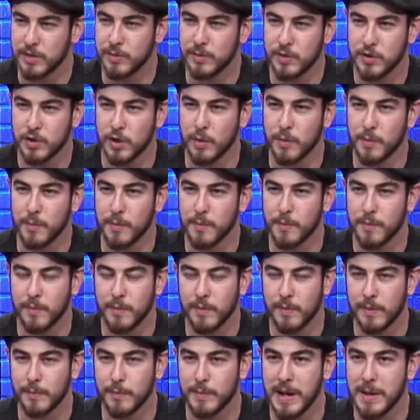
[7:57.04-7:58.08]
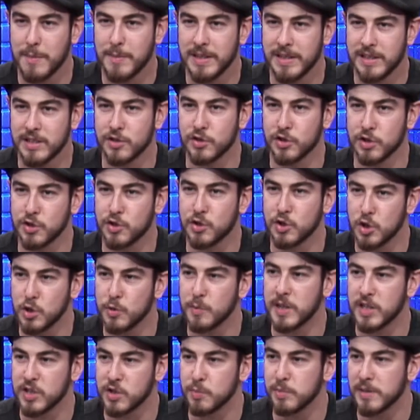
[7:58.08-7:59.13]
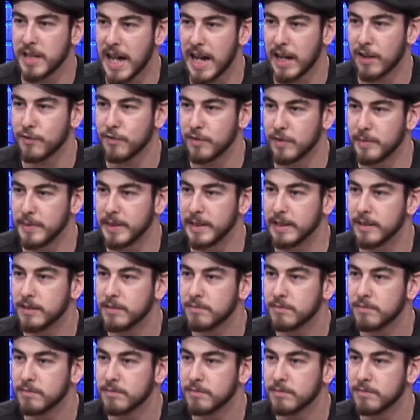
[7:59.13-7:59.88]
so maybe there's just too much black for me.